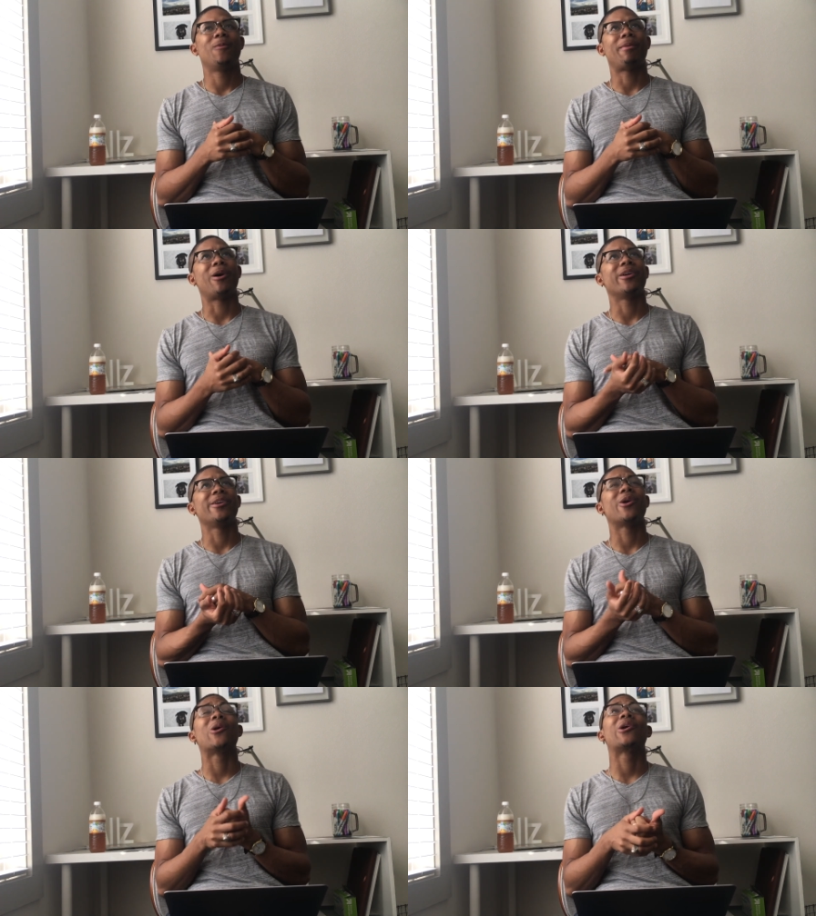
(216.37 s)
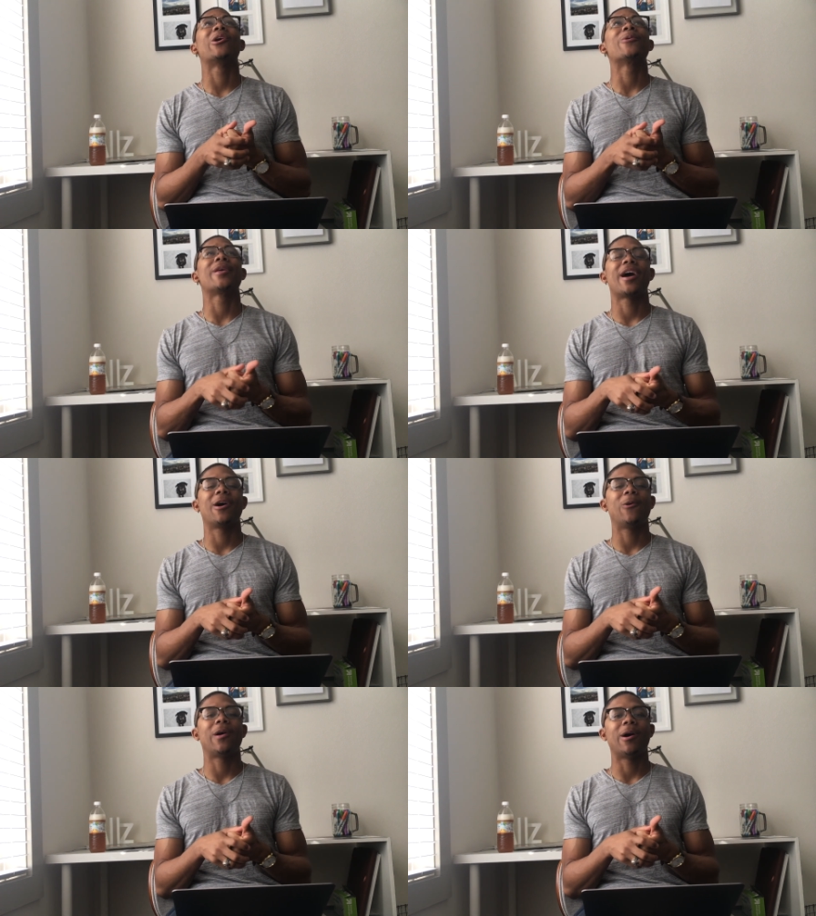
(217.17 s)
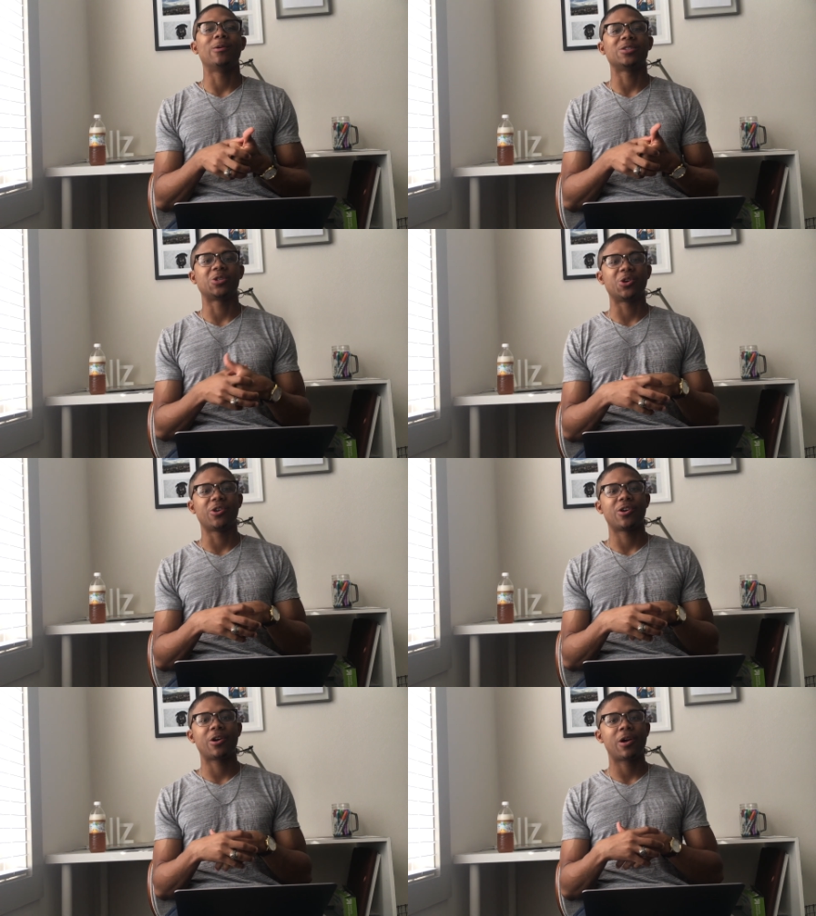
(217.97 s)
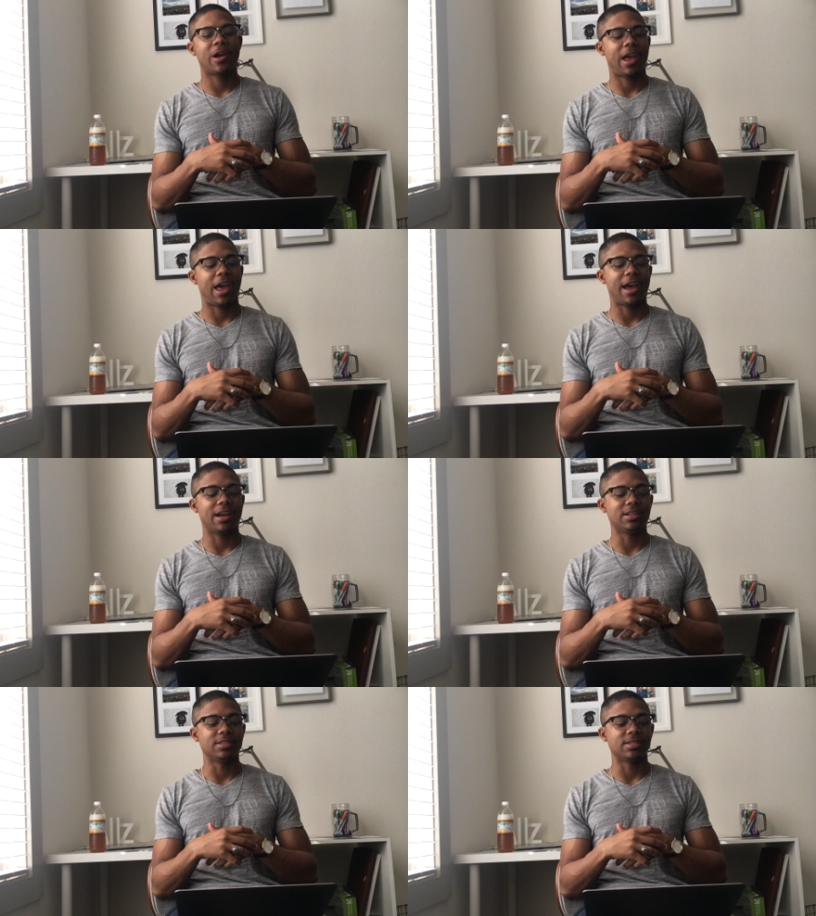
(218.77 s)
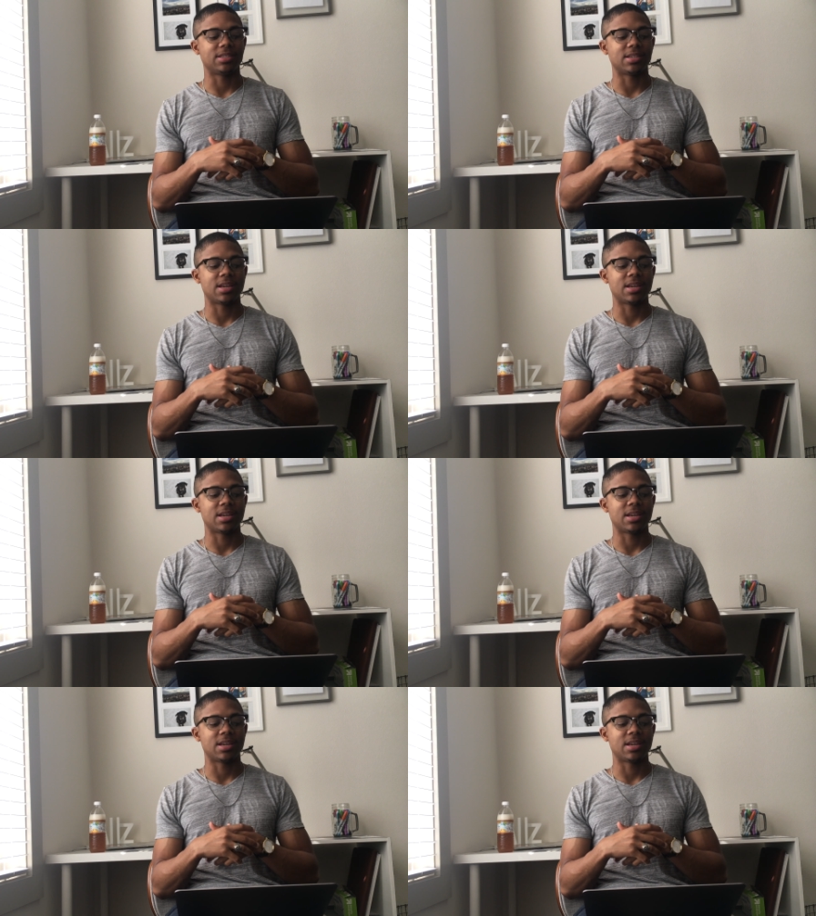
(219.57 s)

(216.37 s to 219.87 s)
About a year ago now, I was a junior and